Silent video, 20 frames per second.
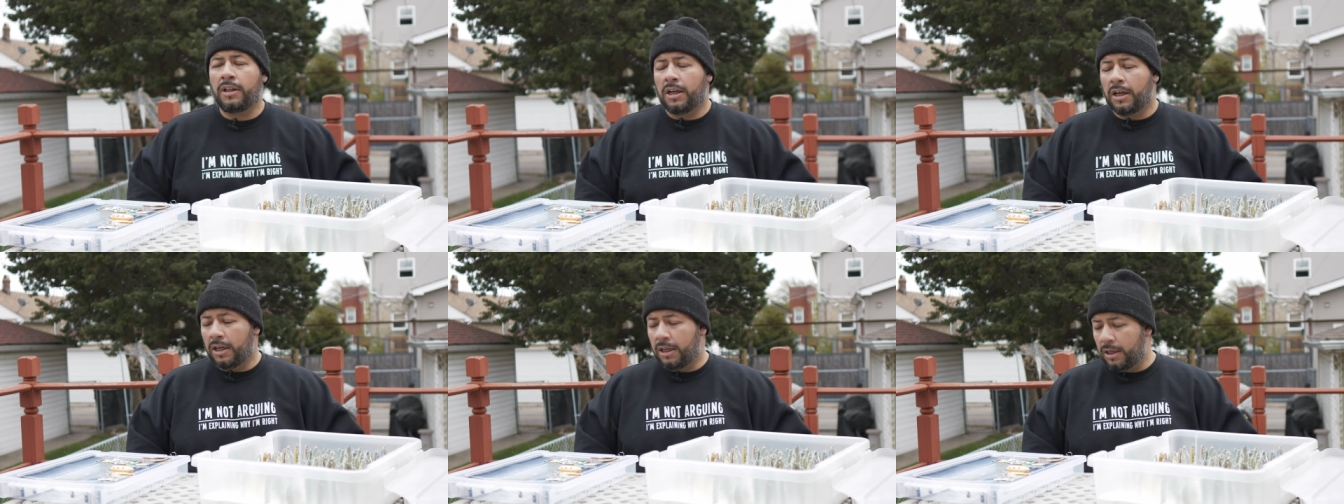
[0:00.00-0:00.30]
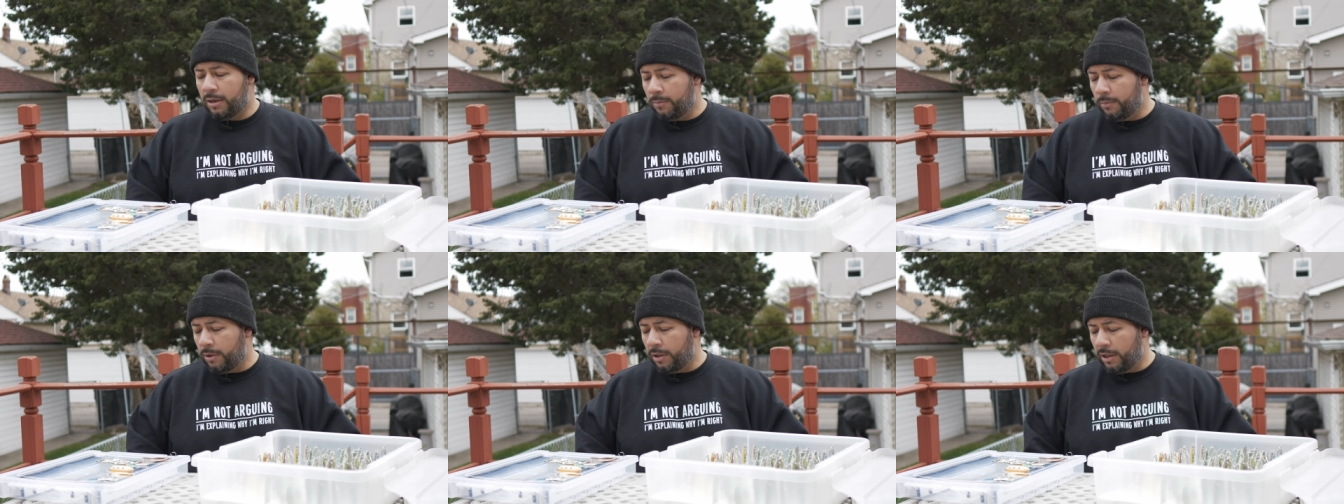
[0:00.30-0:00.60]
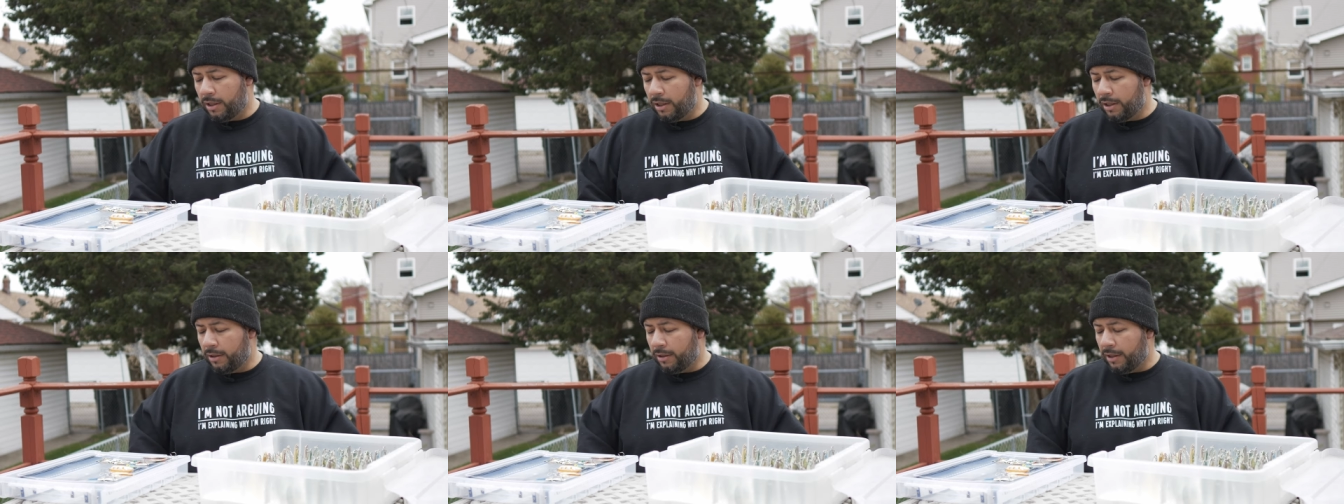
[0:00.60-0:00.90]
um,
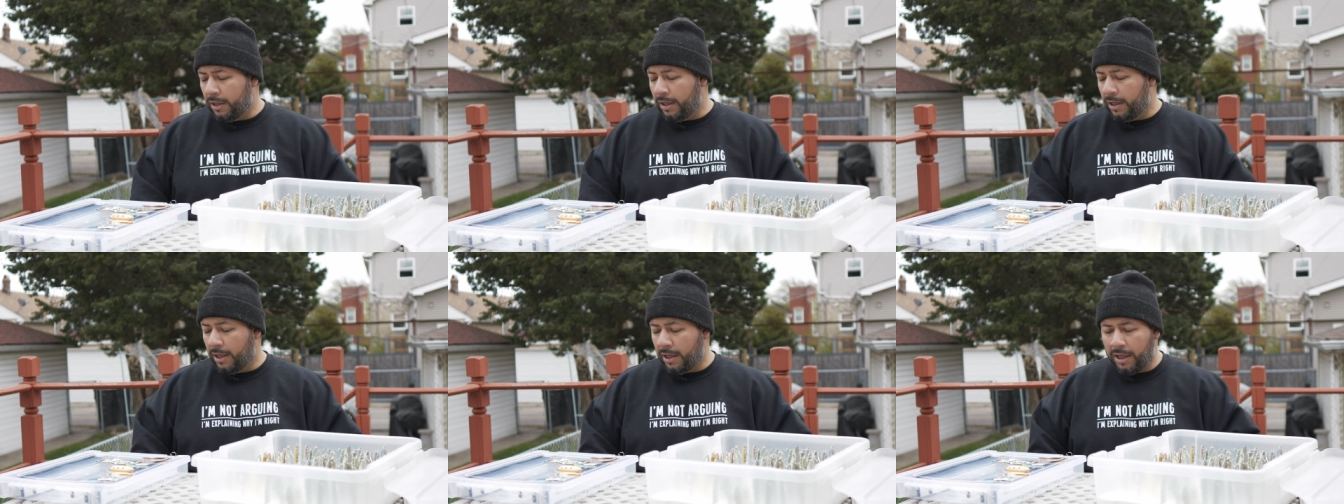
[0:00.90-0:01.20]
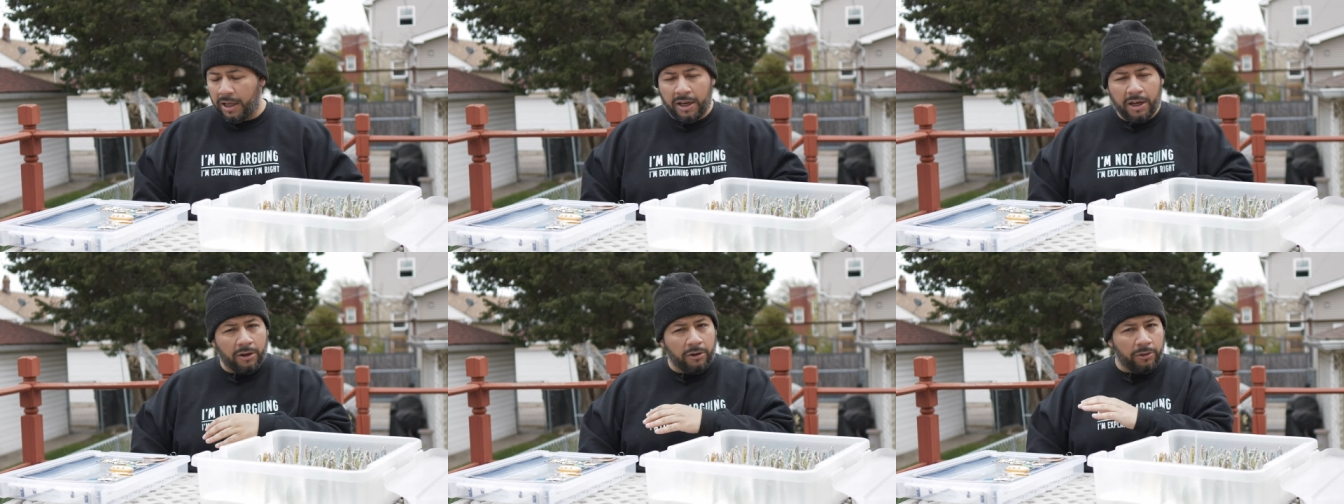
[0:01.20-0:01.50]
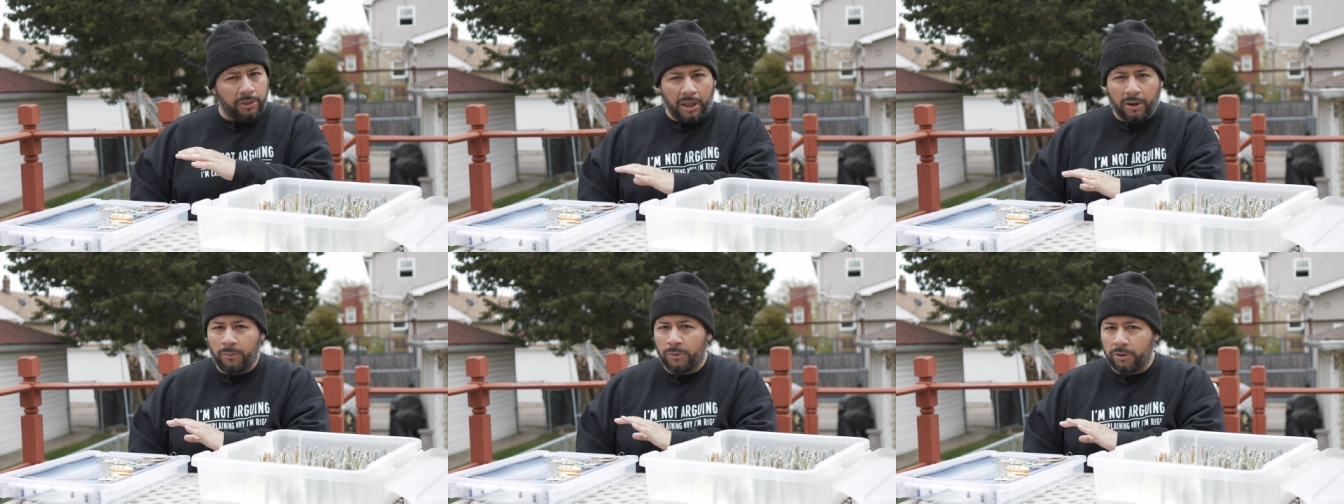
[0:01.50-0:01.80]
uh, and
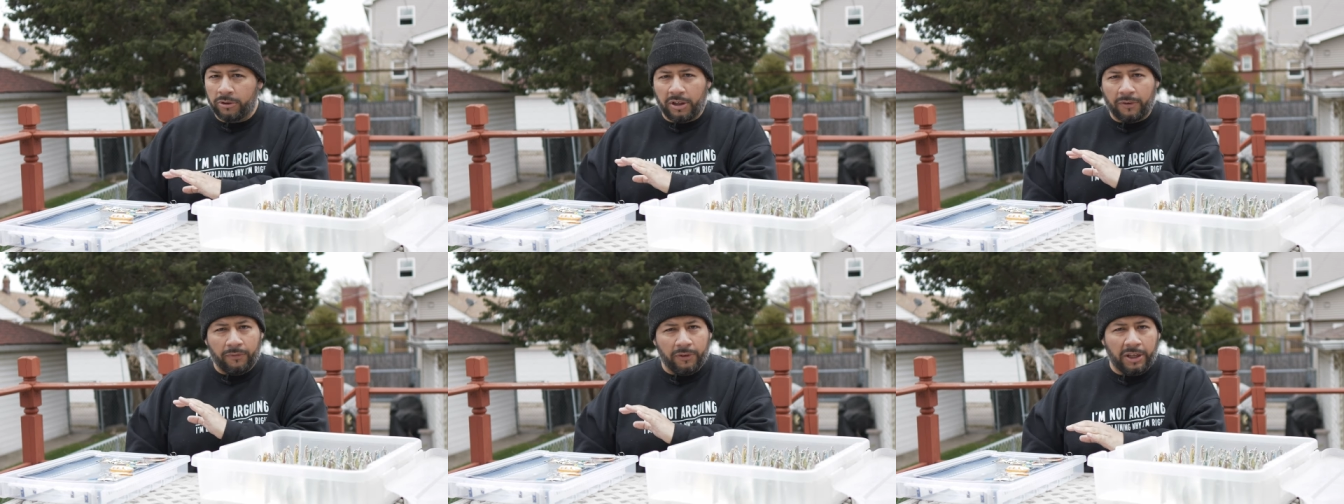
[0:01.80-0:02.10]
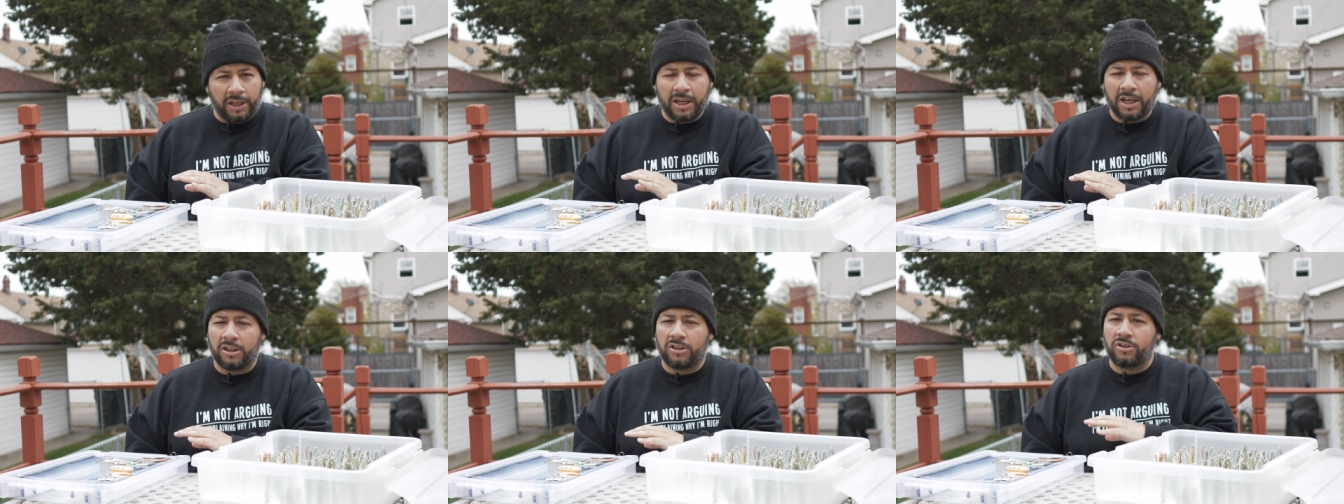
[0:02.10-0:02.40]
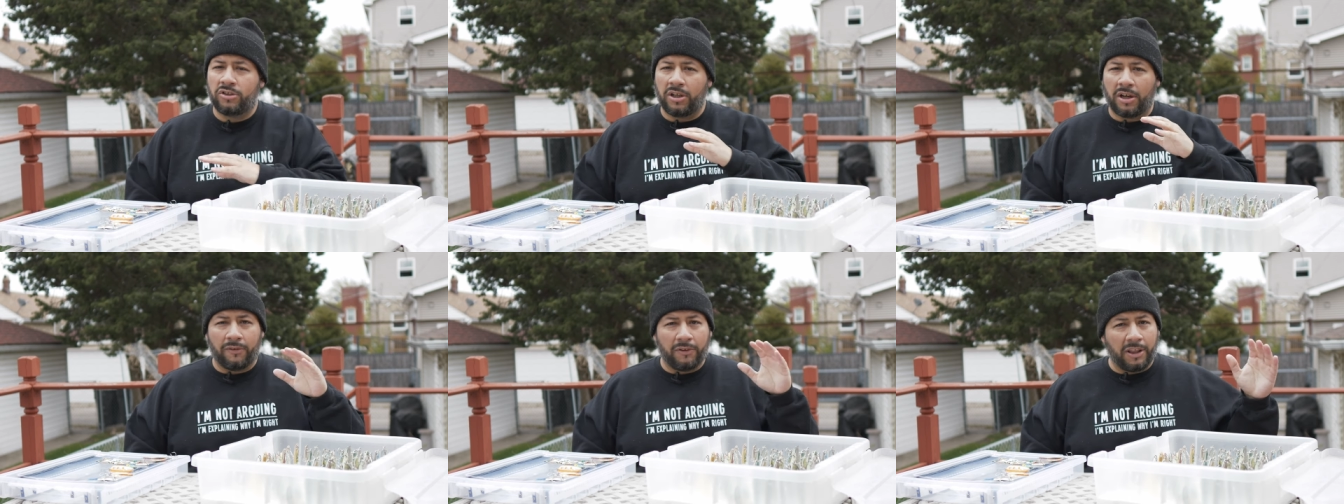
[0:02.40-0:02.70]
it, they will definitely
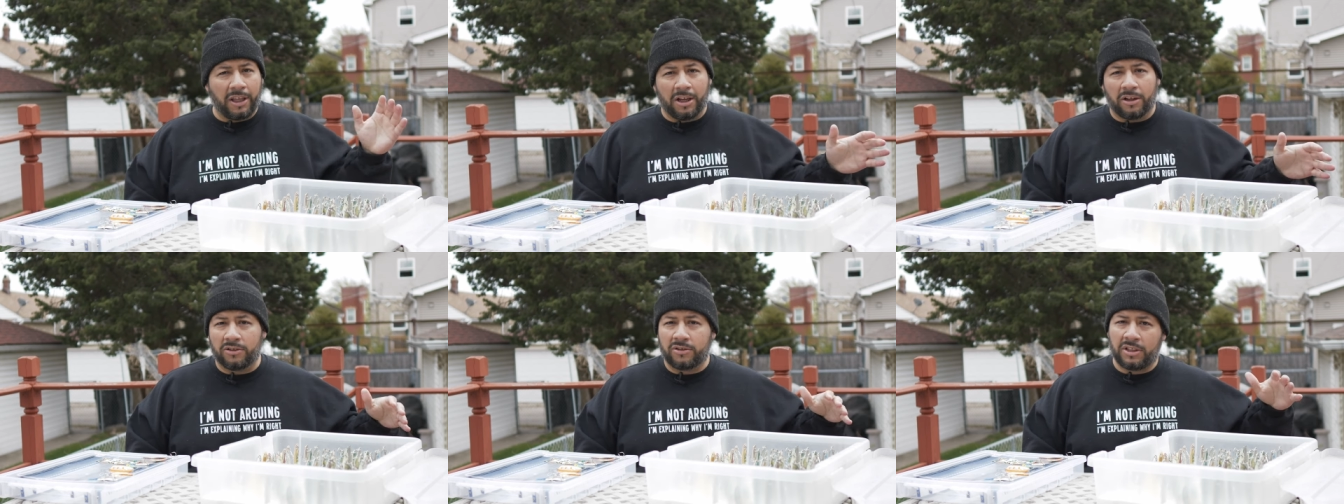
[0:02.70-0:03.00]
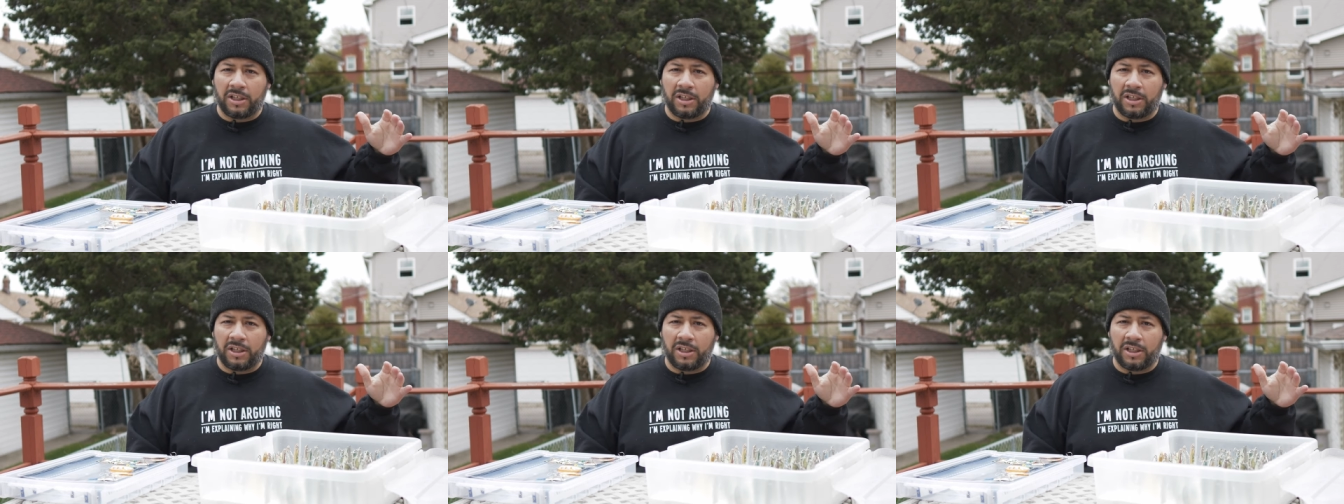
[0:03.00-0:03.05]
catch everything else,